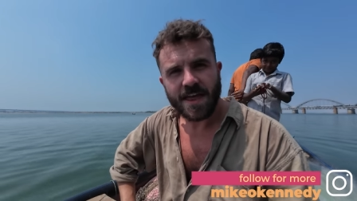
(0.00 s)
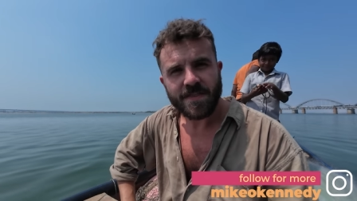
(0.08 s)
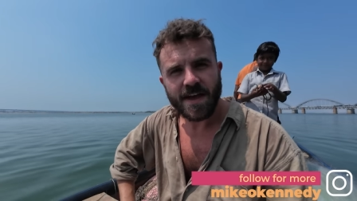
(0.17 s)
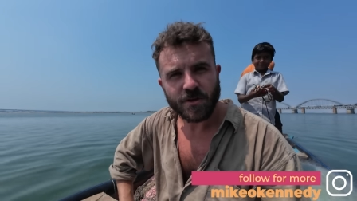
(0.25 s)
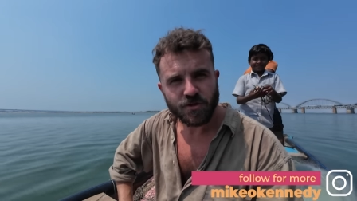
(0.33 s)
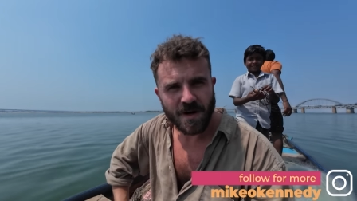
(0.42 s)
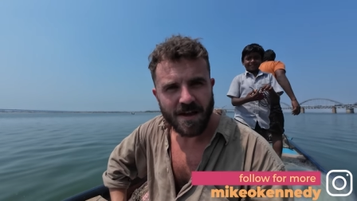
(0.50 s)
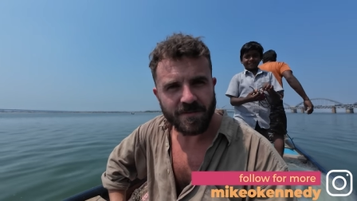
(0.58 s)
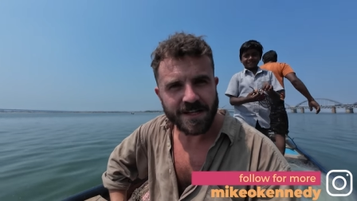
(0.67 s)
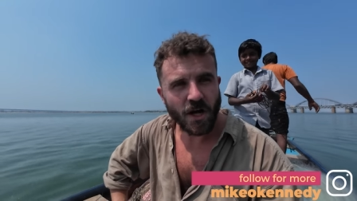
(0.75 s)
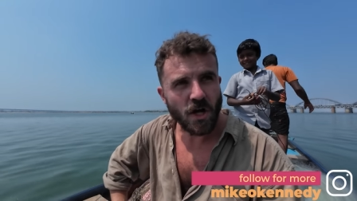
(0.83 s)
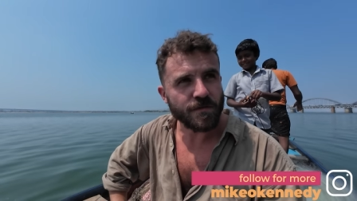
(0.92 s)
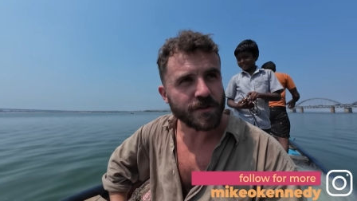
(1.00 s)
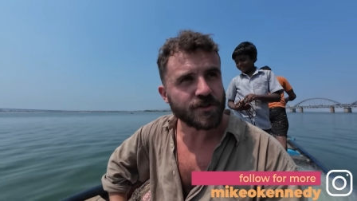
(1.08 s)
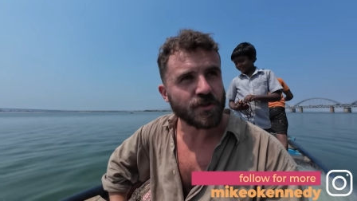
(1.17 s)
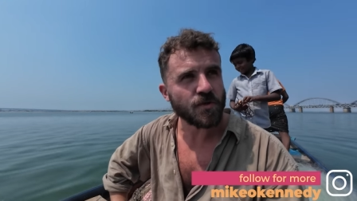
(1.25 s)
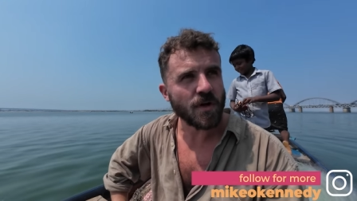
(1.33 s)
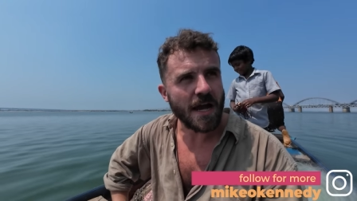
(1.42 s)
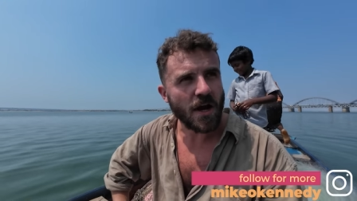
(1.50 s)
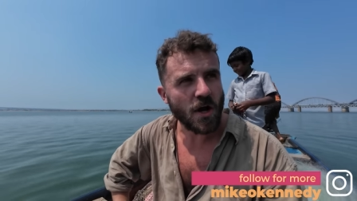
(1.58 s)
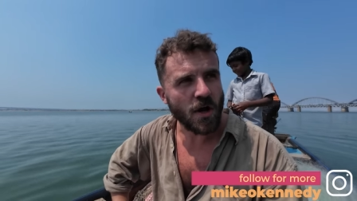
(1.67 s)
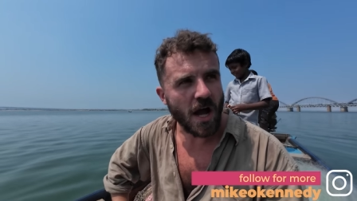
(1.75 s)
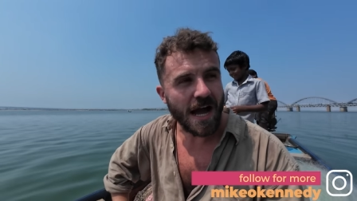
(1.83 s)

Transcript: they're travelling over to, uh,